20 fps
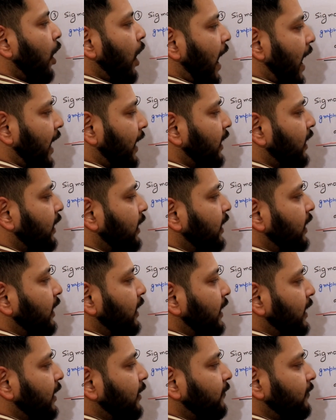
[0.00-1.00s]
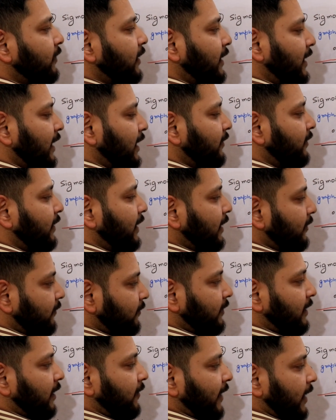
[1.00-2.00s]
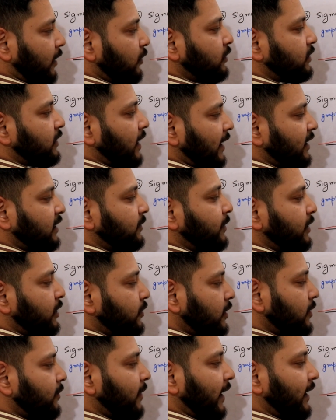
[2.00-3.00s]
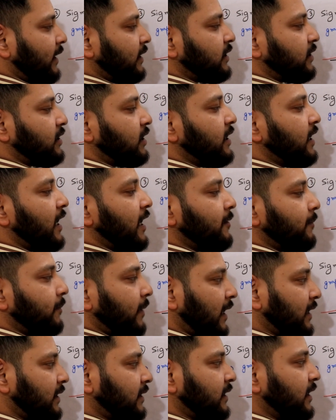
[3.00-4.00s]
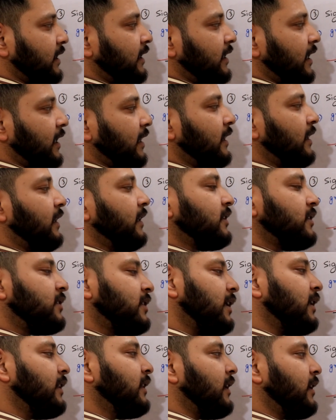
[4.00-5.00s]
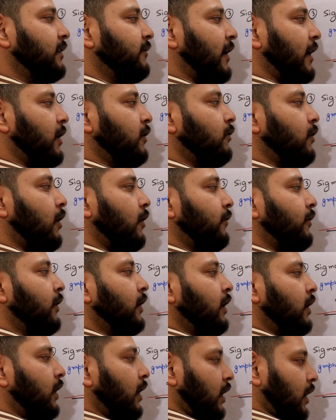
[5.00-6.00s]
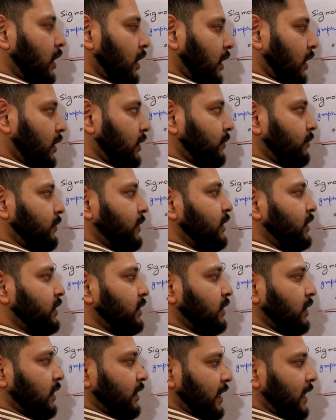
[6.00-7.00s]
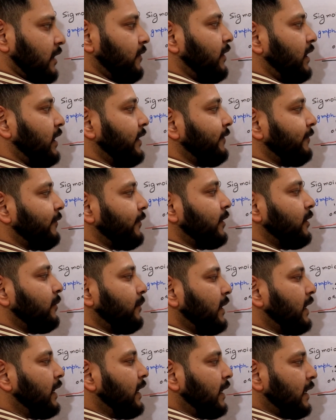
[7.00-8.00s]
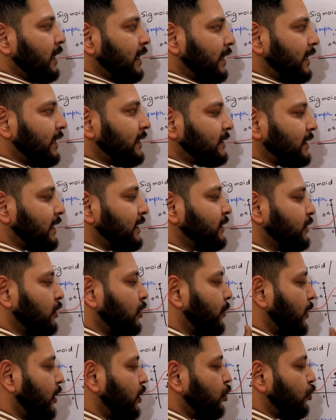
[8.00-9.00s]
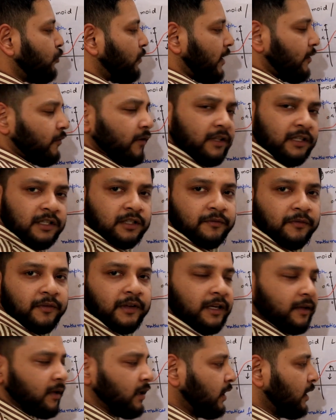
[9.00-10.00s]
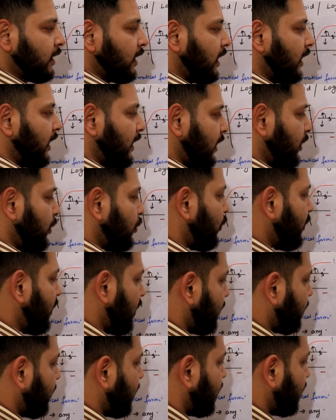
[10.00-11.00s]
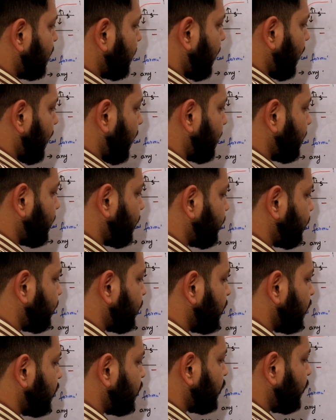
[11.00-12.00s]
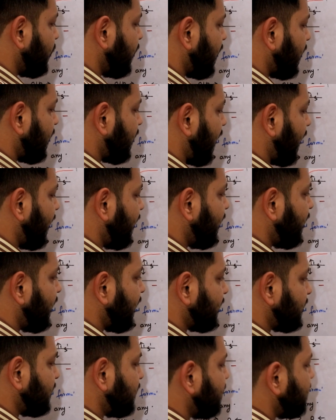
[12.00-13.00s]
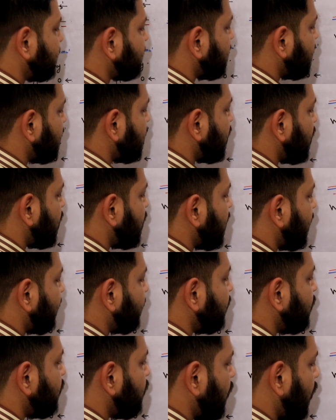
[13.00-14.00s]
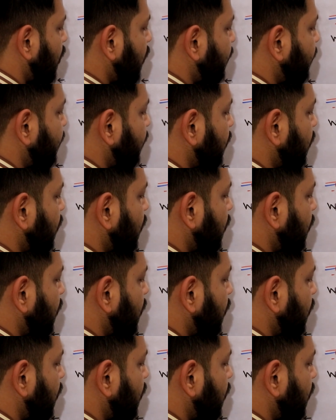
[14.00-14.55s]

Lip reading: And if the values lies between -3 and +3, then still the value of this derivative will be less than 0.25, which is very low number. So we can write it as this W of